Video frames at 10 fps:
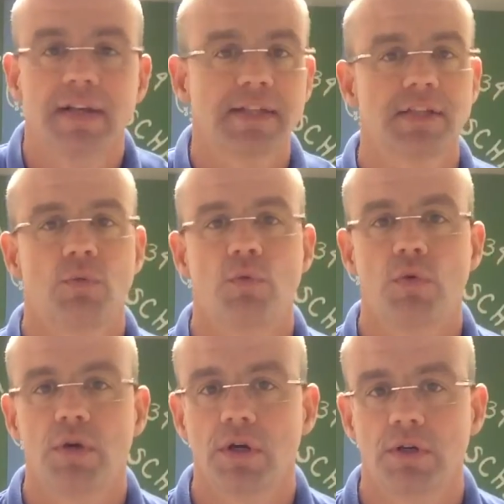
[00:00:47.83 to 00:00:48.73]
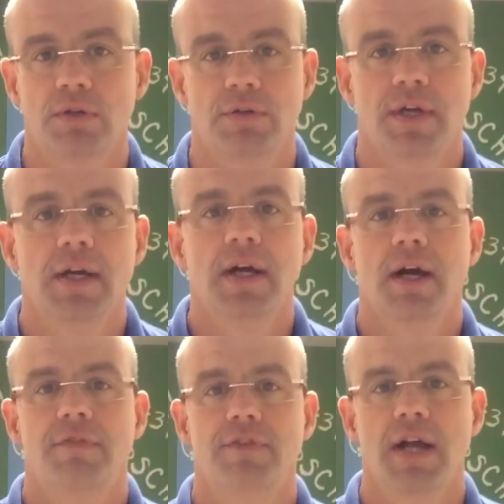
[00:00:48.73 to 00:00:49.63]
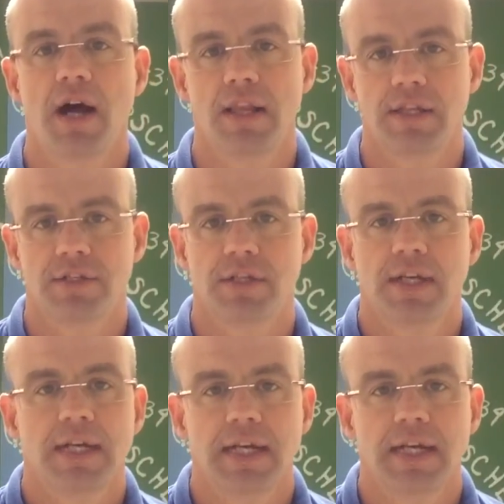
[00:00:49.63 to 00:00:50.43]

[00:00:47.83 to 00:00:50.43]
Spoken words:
That's a world of knowledge